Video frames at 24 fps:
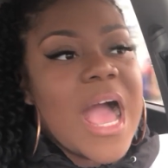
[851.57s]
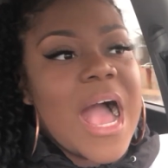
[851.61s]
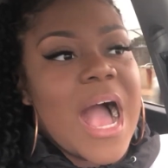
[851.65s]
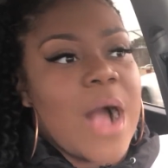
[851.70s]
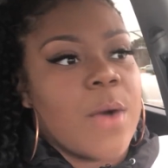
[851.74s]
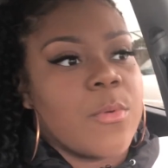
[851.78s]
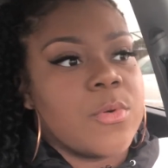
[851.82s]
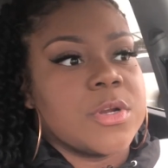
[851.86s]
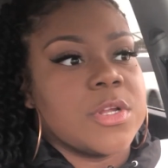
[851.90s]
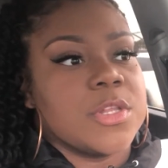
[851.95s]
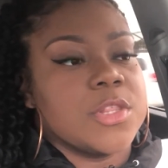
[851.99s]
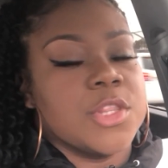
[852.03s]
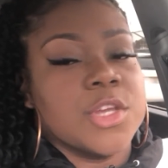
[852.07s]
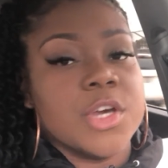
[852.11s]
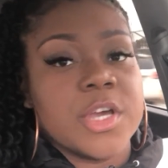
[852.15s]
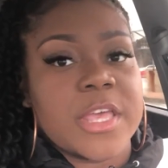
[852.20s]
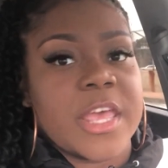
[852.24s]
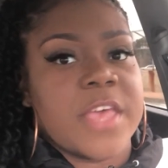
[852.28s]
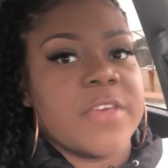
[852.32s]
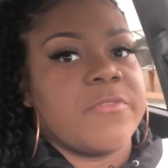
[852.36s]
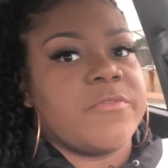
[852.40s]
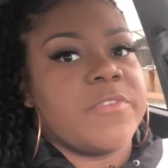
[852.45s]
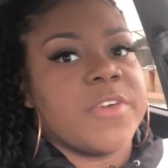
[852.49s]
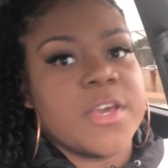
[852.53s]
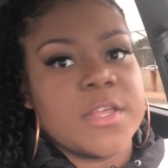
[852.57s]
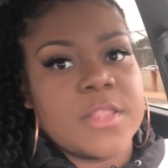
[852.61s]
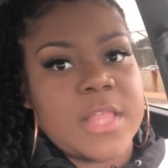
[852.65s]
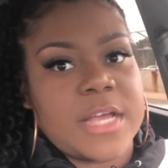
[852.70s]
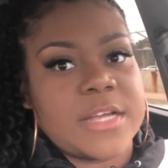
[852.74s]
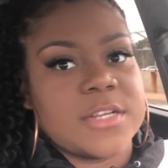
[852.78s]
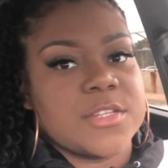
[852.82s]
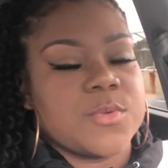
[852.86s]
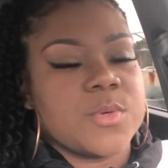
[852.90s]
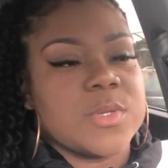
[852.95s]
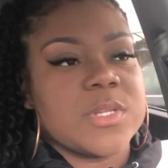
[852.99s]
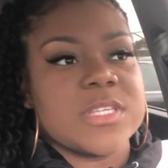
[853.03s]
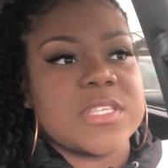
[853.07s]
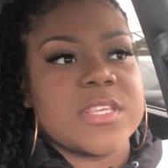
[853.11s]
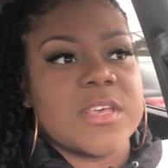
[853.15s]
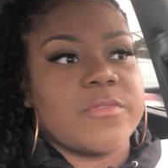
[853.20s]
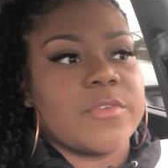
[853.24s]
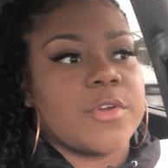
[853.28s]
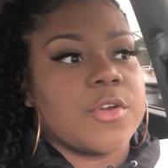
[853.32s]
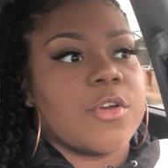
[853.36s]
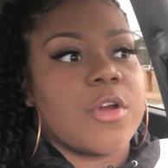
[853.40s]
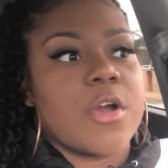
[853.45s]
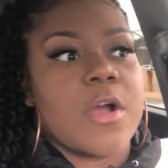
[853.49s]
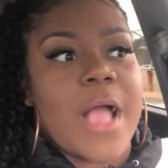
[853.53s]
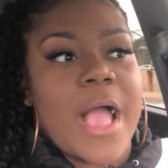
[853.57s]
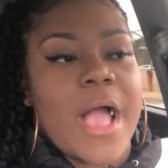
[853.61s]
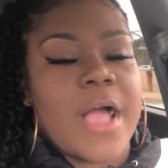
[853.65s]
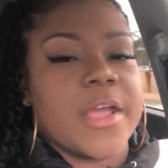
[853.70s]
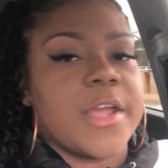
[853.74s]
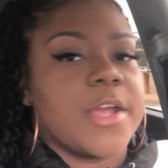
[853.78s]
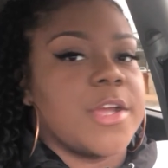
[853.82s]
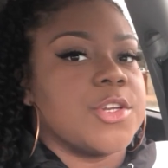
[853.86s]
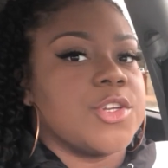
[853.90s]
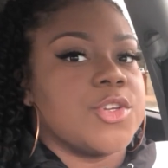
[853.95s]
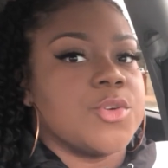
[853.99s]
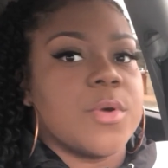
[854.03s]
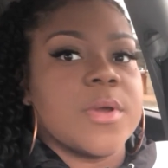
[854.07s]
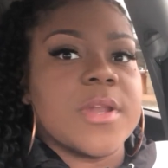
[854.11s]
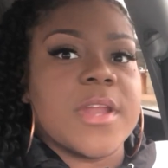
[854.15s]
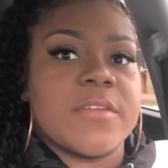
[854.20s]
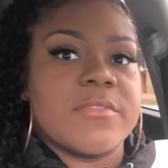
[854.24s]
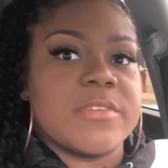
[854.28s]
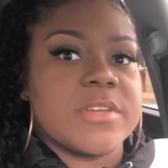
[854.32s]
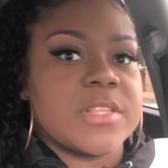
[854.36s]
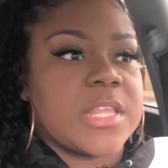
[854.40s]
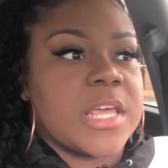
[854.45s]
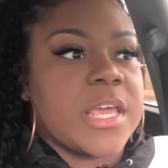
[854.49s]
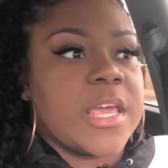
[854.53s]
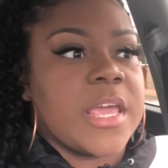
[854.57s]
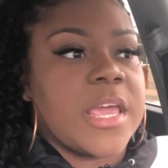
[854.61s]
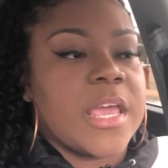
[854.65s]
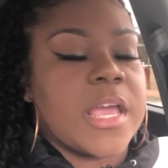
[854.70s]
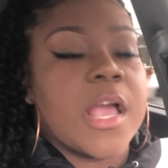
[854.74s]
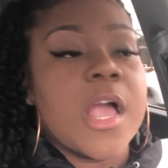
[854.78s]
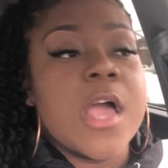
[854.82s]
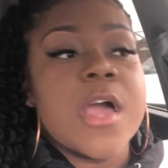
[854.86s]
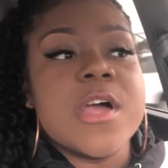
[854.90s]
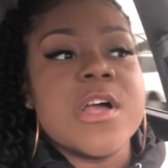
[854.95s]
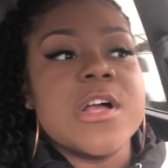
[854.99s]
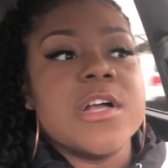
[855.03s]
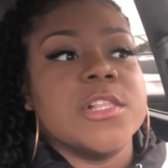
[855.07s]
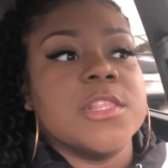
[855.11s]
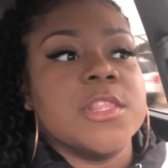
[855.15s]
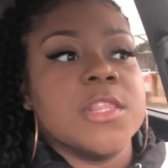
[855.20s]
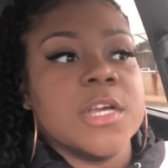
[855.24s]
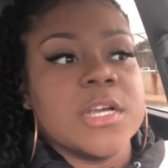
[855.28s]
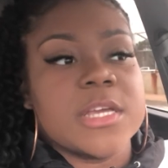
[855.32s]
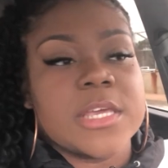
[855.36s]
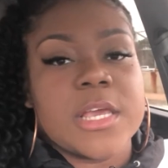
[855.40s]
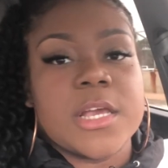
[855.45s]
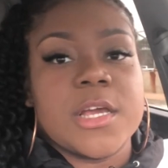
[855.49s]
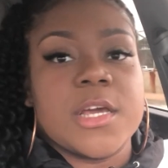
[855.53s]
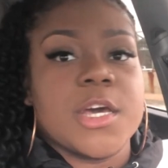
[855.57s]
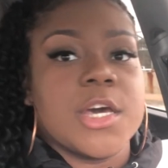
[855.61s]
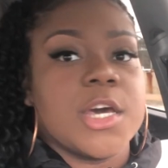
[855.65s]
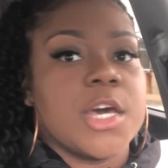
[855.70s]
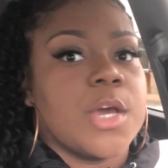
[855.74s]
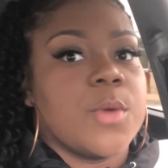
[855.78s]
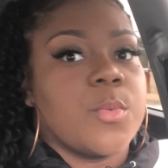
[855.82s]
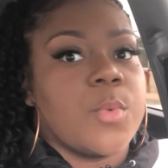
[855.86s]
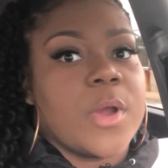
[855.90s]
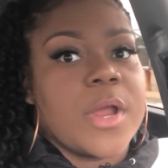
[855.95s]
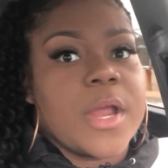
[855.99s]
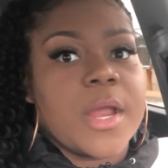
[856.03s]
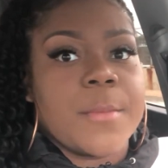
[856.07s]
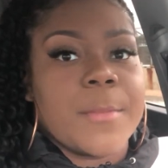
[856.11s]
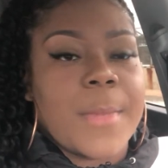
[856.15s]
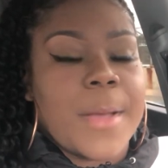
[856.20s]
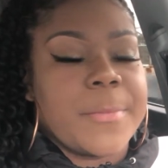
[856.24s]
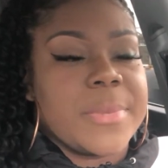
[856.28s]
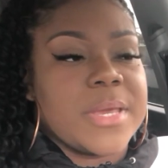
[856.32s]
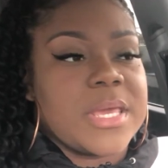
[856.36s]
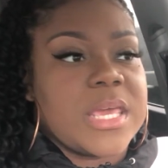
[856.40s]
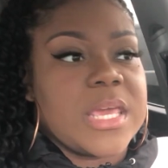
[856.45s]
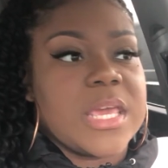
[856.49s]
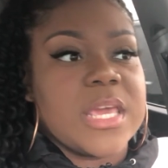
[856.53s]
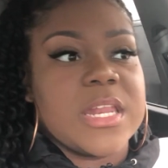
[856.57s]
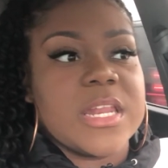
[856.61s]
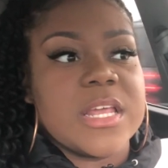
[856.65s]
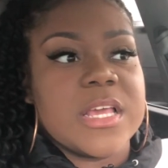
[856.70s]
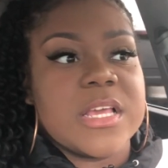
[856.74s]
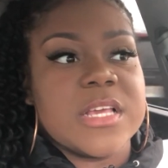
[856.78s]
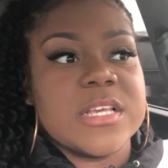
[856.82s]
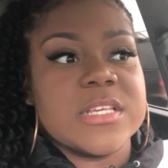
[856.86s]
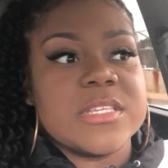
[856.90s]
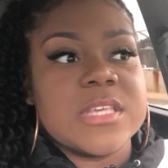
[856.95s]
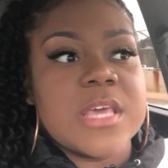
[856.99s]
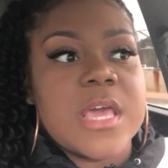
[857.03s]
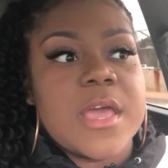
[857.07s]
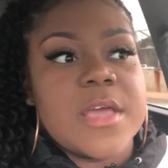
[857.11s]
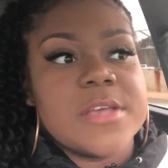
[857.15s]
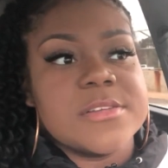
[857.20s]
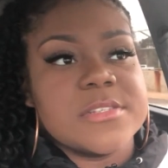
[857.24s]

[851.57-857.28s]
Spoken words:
I want to look and feel like a 27-year-old out here doing everything, looking good, wearing my bikinis,